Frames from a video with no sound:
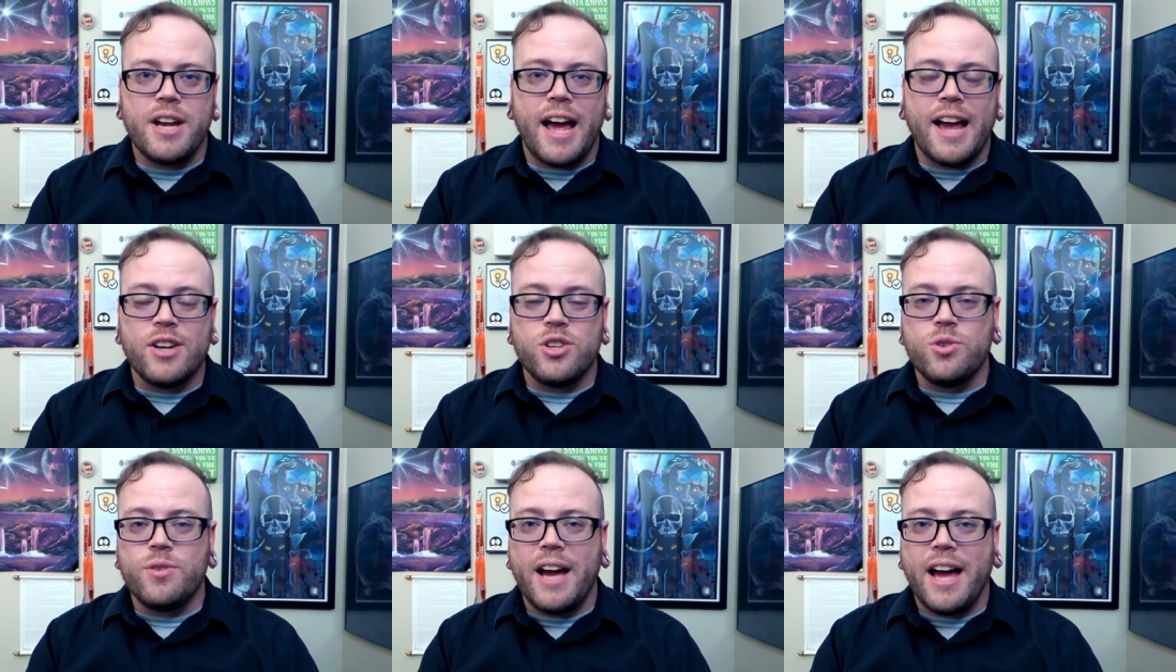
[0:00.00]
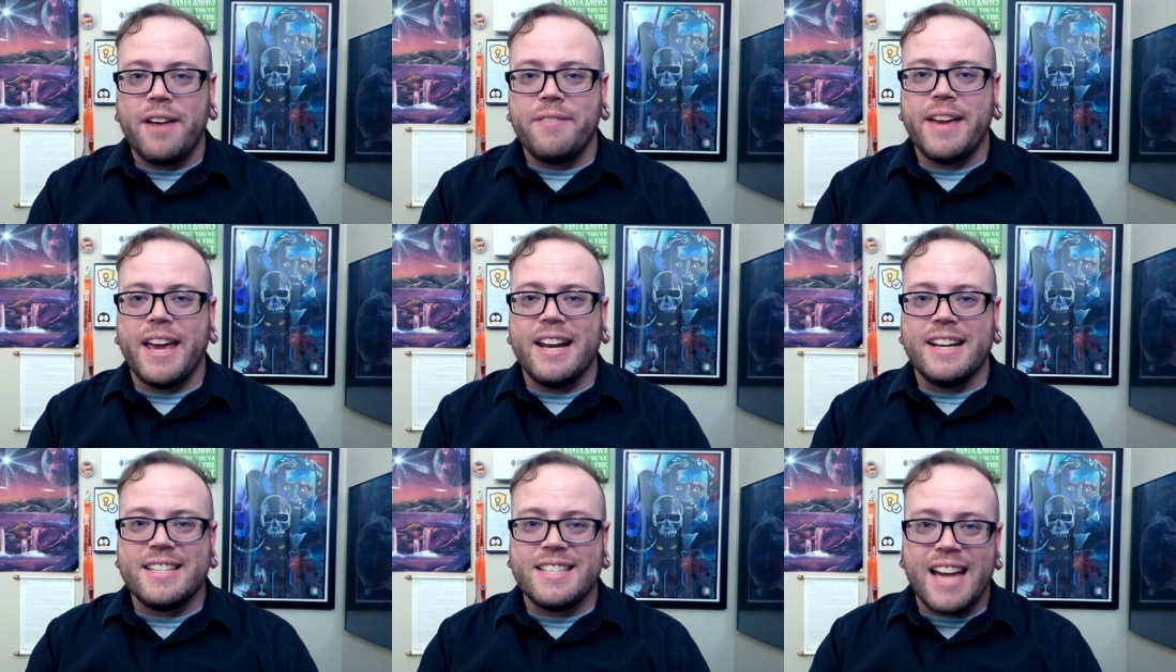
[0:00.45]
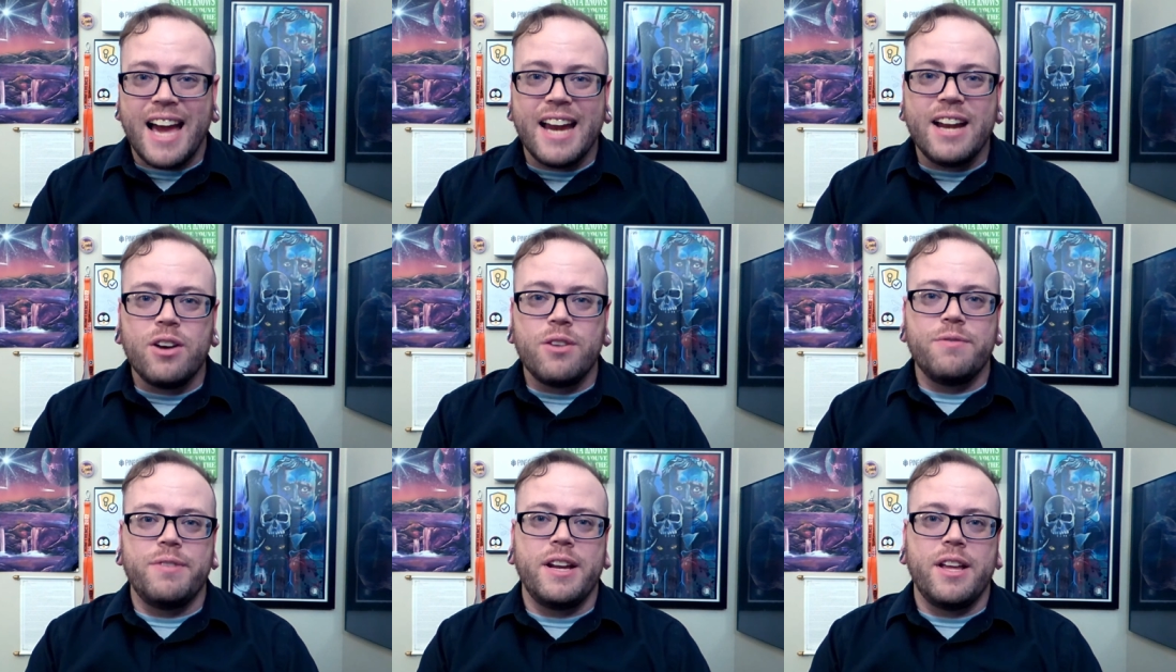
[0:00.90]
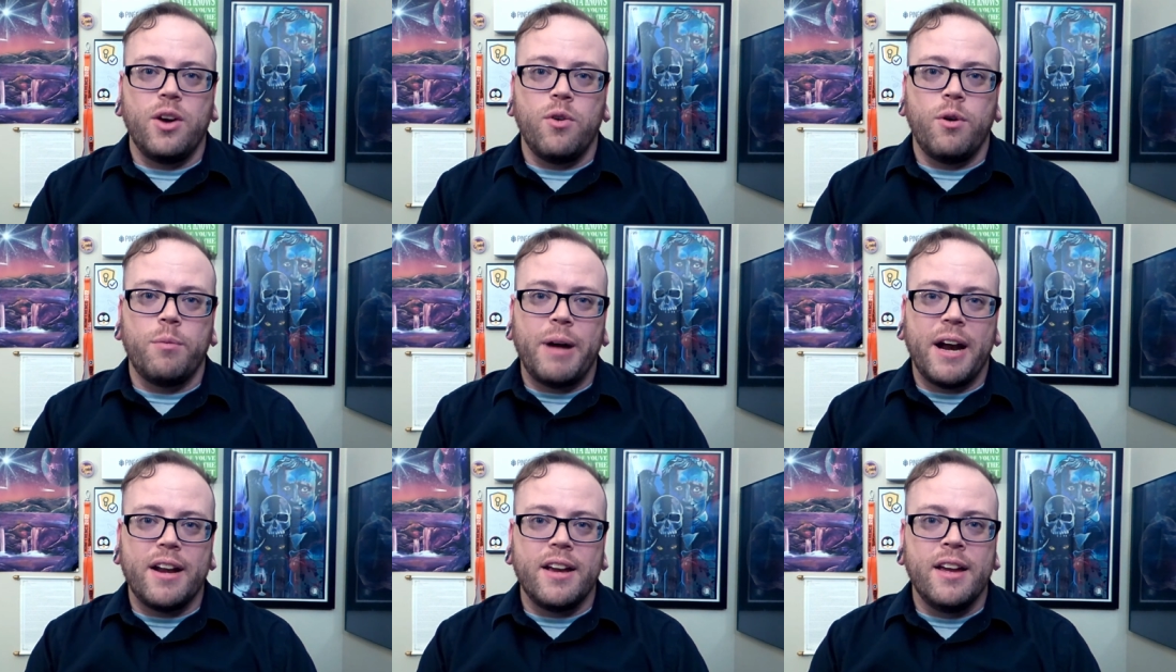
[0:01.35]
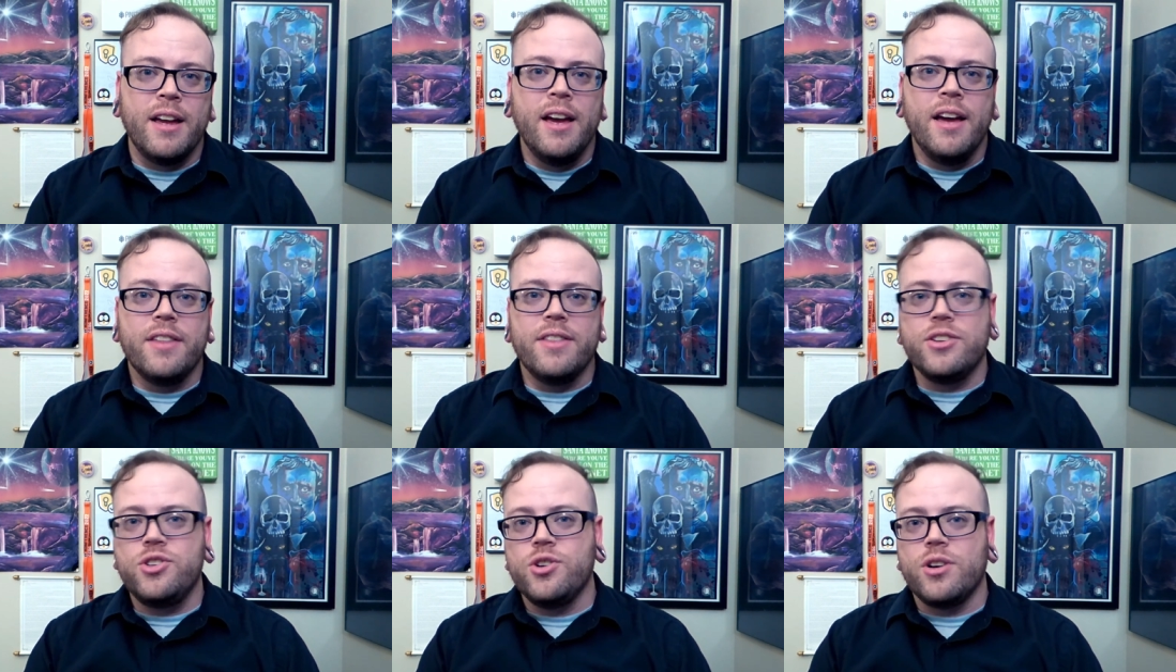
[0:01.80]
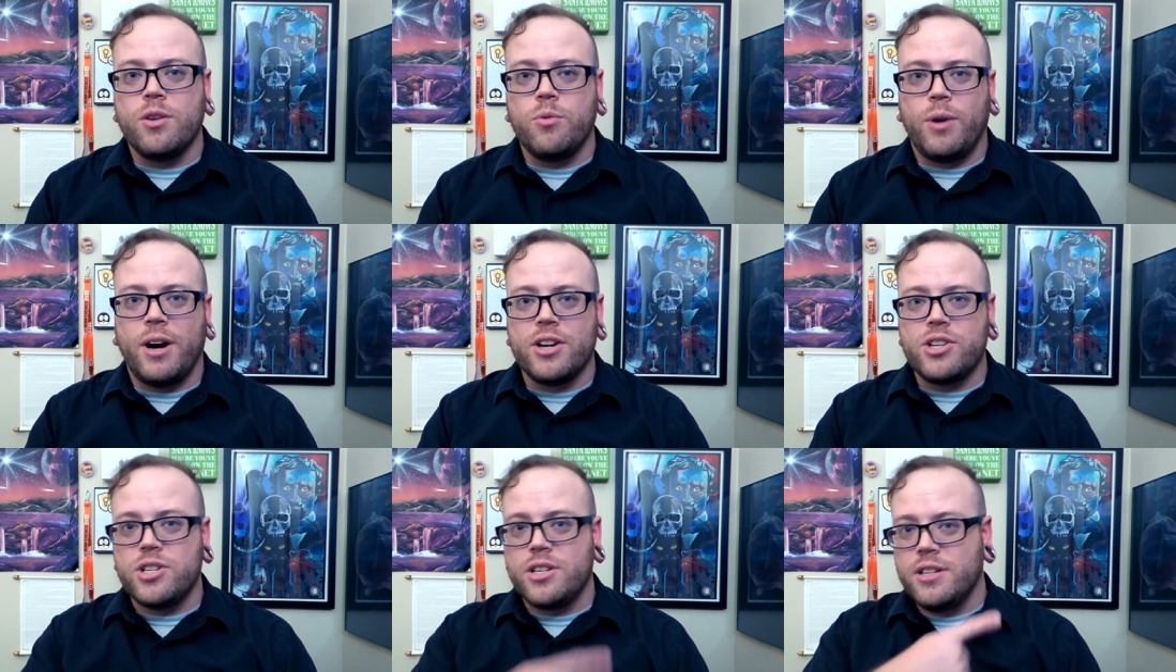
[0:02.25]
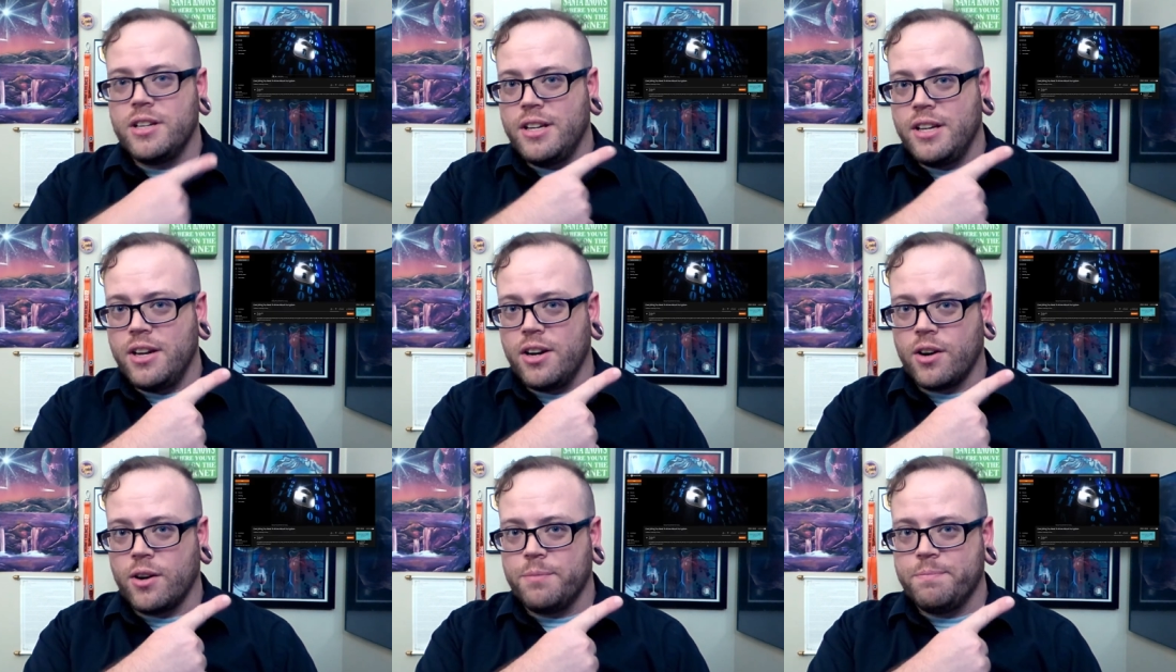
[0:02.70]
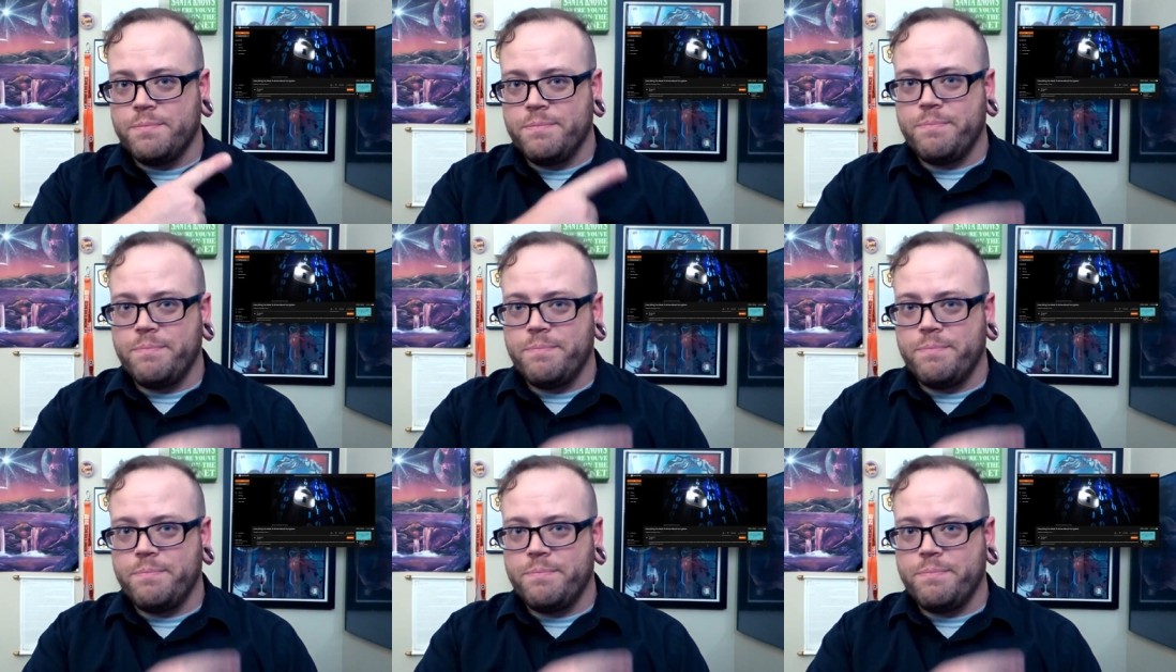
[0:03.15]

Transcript: I do have an entire video about it that you can watch here.